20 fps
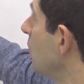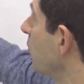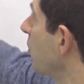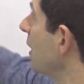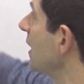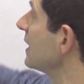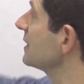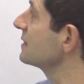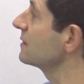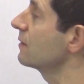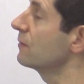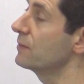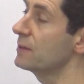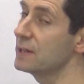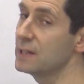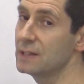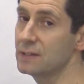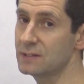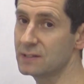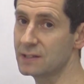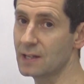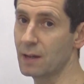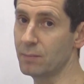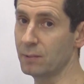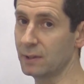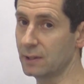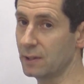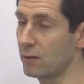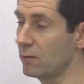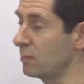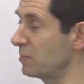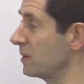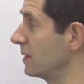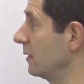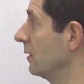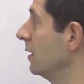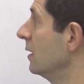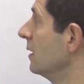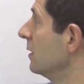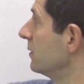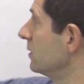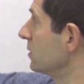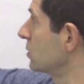plus the subject. I repeat, the